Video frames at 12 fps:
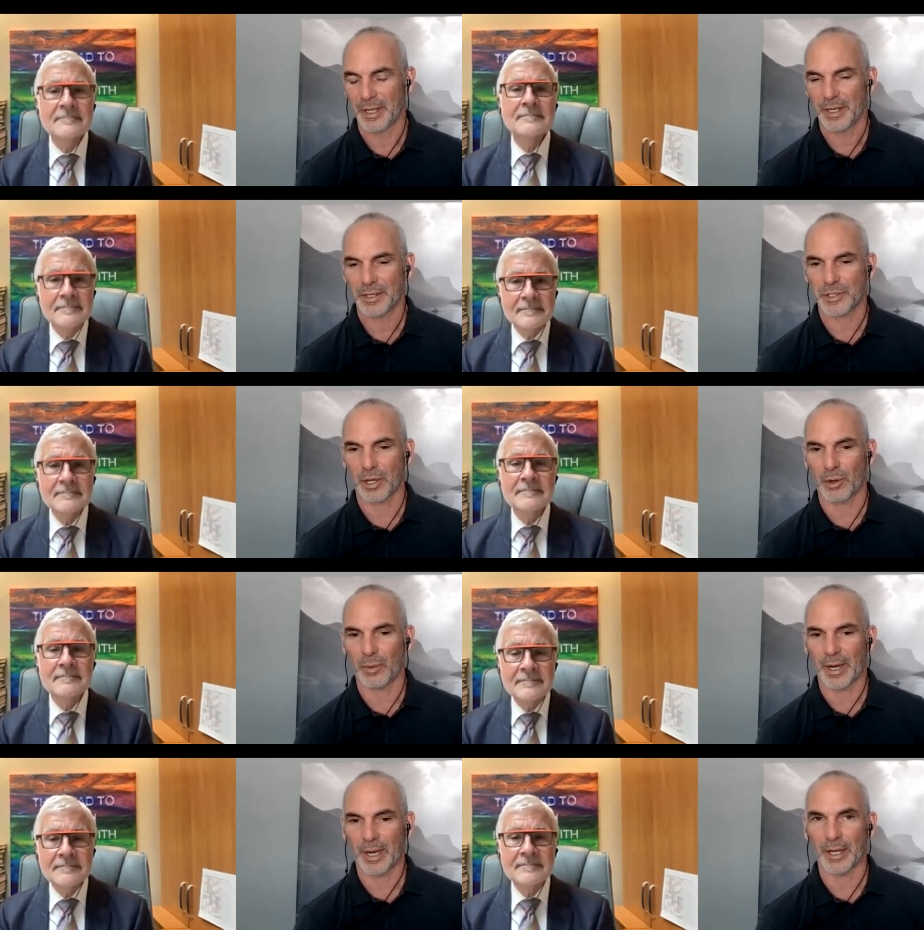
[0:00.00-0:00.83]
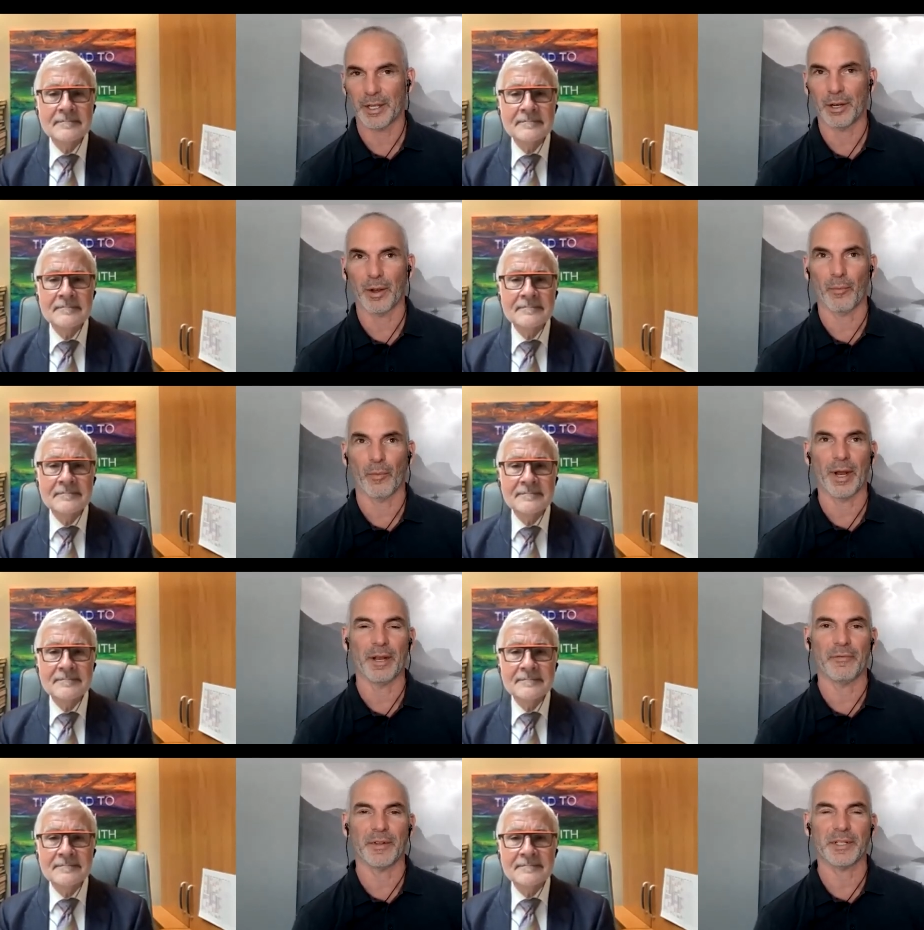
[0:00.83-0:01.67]
Speaker 1: So uh, you know, right, and
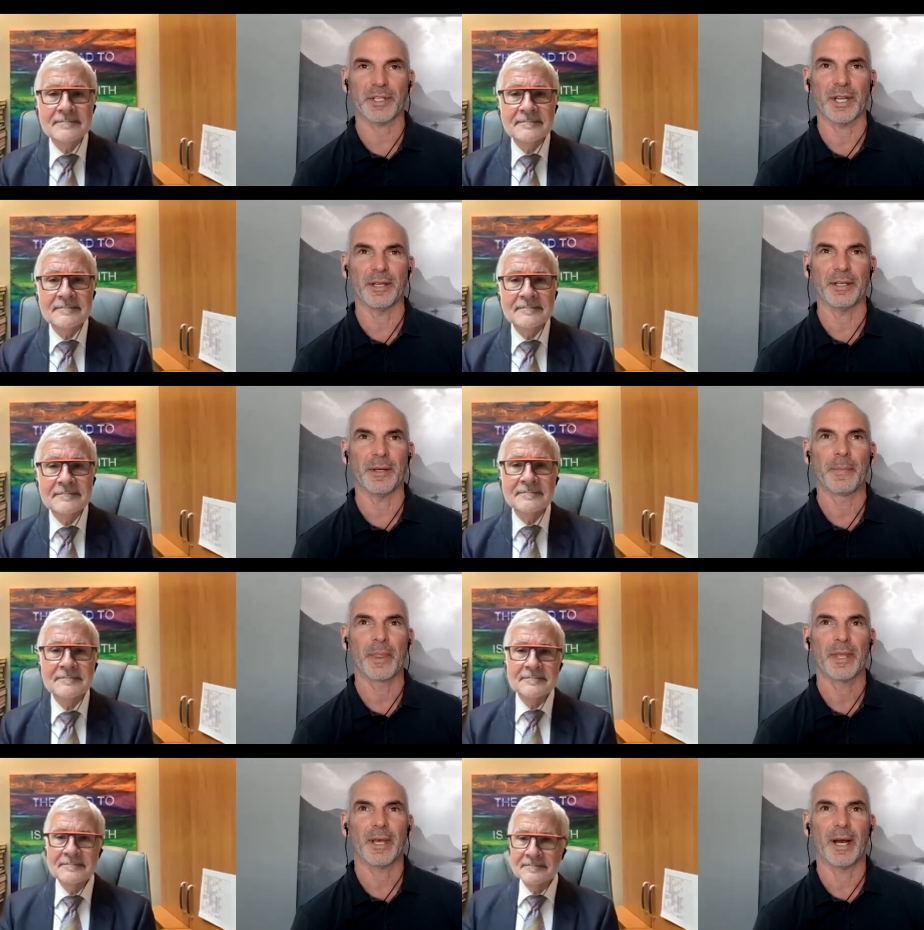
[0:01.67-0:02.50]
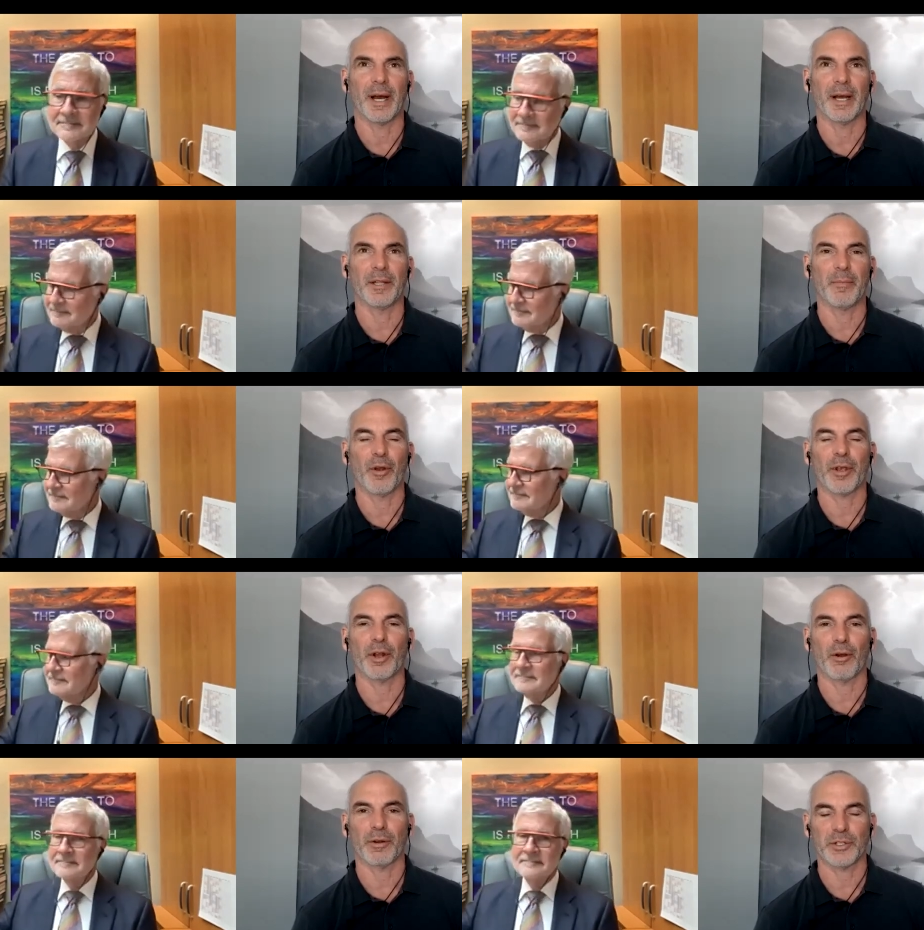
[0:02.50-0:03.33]
if it's in uh, the American
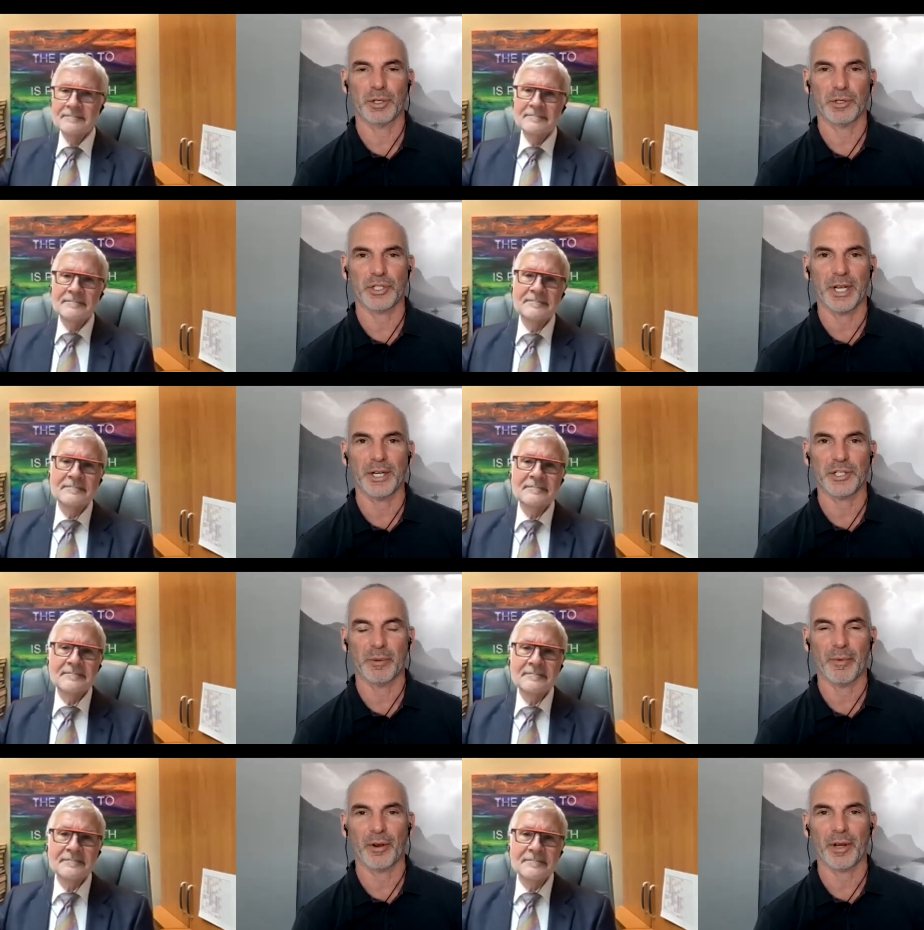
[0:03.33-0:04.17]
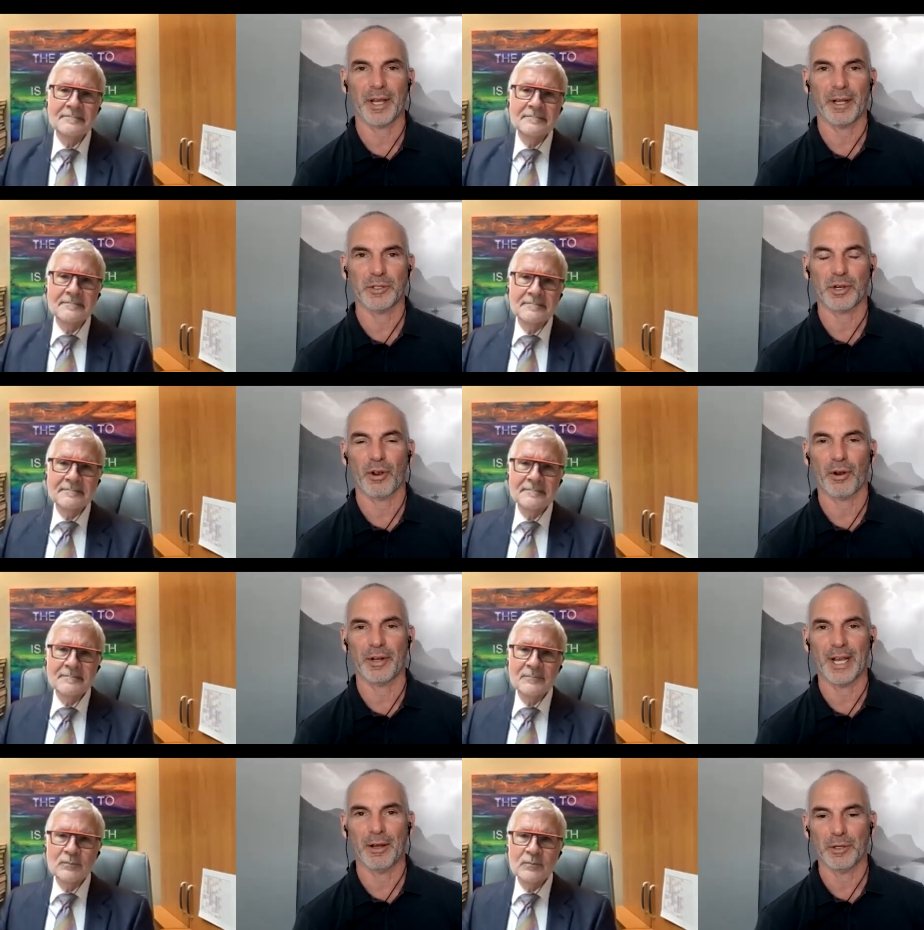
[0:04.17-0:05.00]
Heart Association, American College of
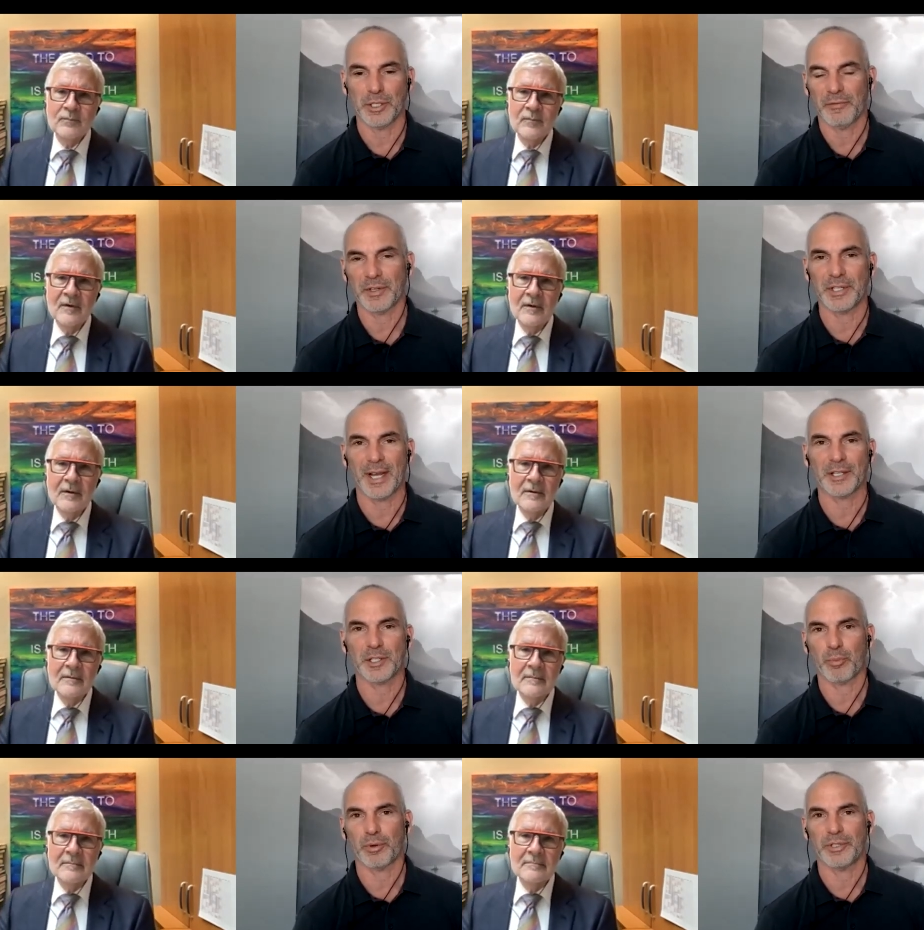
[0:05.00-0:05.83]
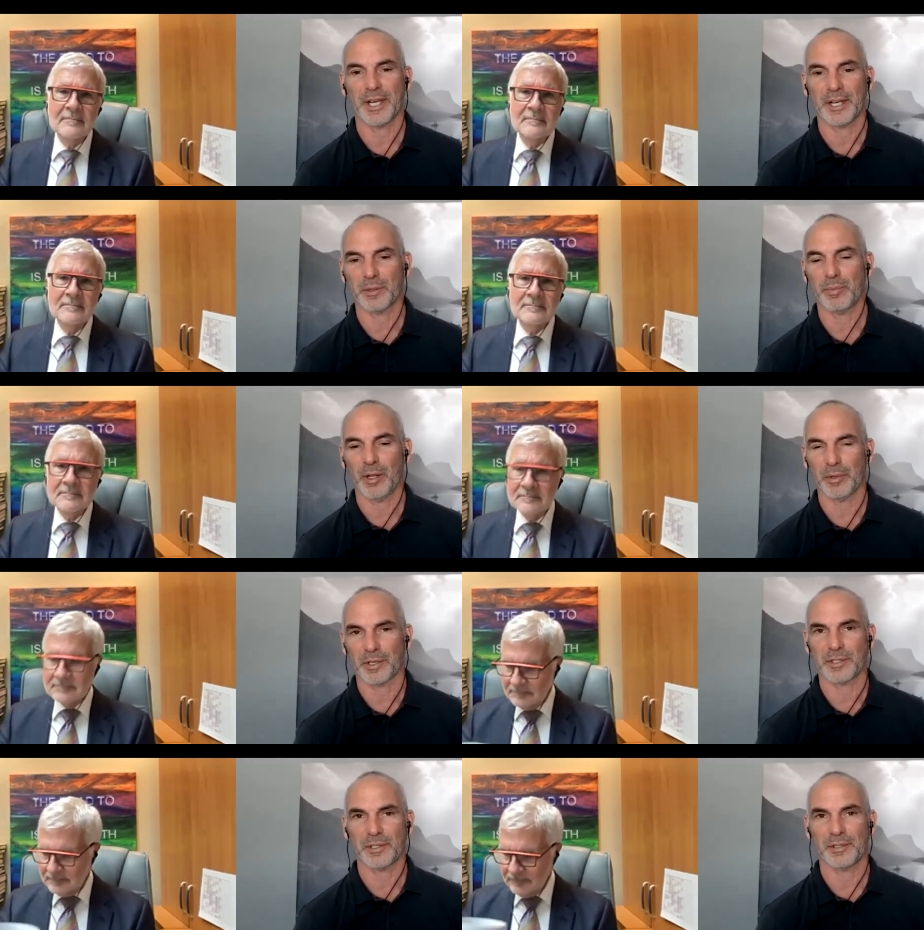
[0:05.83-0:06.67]
Cardiology, if it's not to protect the
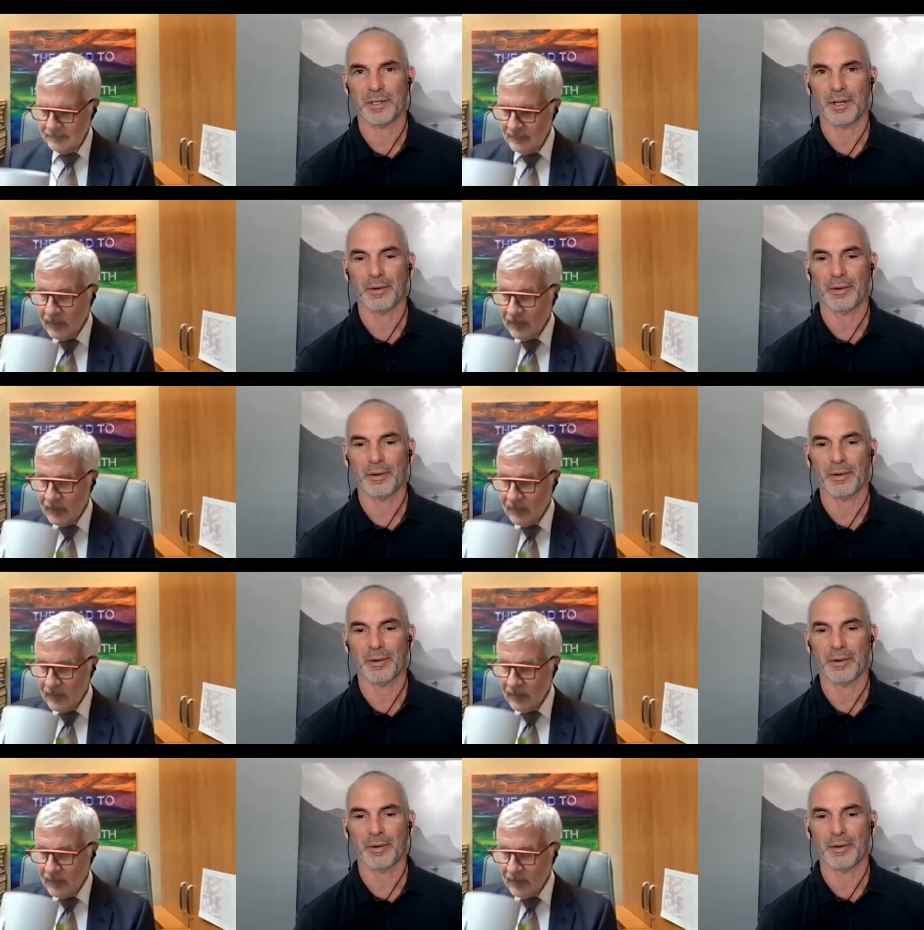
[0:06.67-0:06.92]
public's you